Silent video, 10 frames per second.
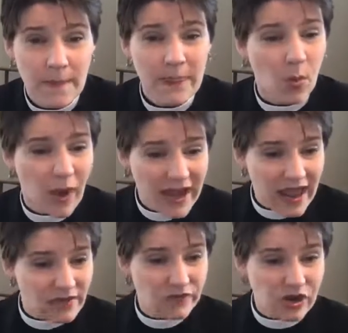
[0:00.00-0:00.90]

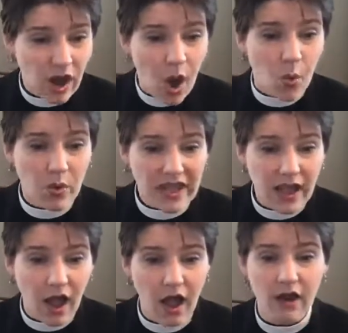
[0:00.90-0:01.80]
Whenever we
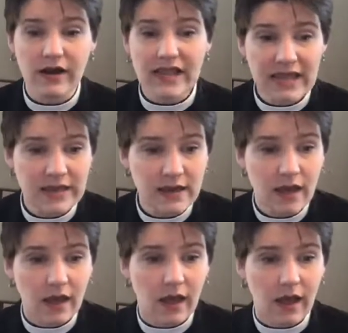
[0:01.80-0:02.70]
are
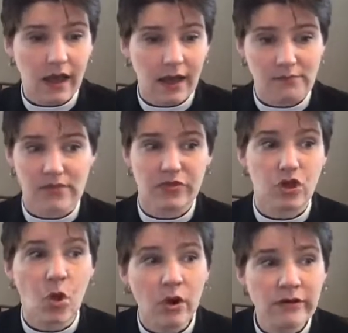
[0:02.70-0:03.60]
in the
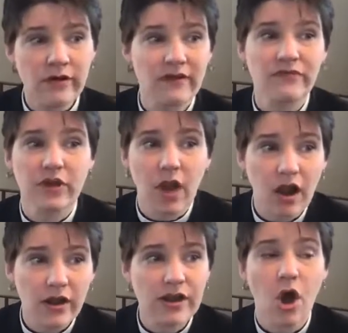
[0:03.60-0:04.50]
corner of the
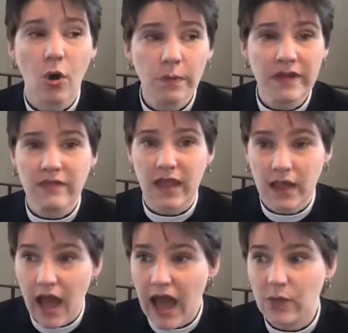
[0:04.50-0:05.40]
garden, hoping that
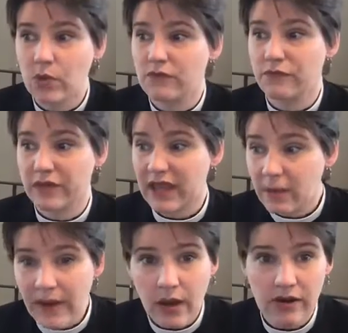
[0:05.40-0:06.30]
God will forget
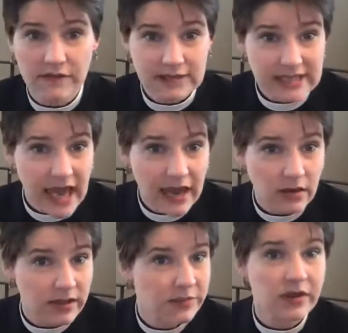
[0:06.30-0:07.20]
about us
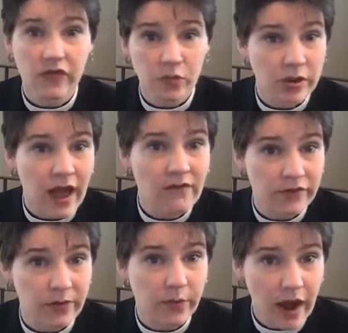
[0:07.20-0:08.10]
entirely because we're not
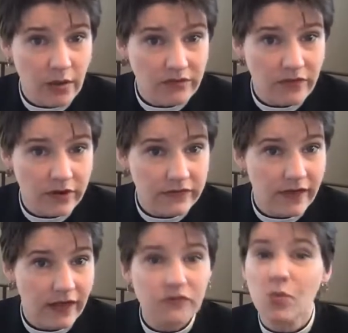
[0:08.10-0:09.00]
very proud of
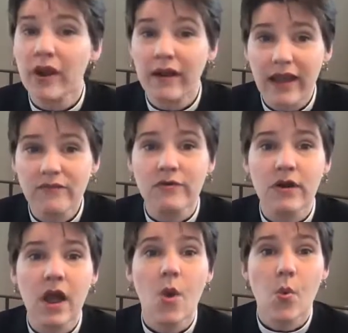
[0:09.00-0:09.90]
ourselves, wherever
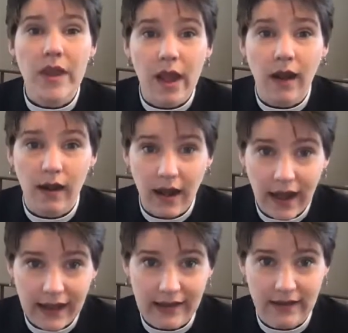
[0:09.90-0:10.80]
we are
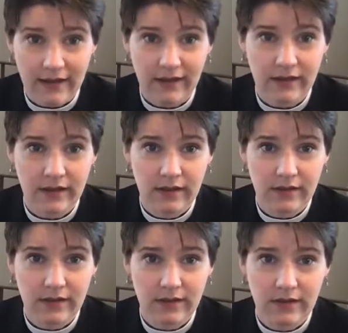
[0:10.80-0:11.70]
hiding,
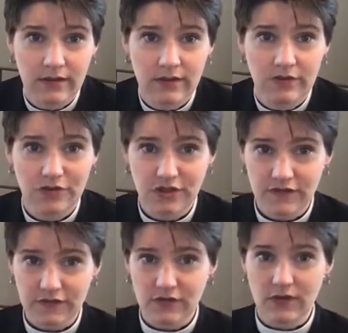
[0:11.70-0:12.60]

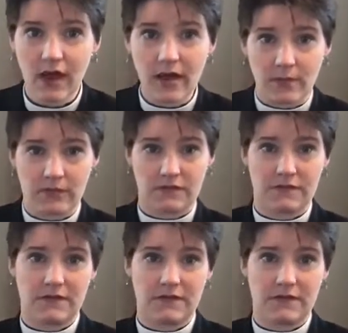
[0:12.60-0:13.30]
Jesus comes.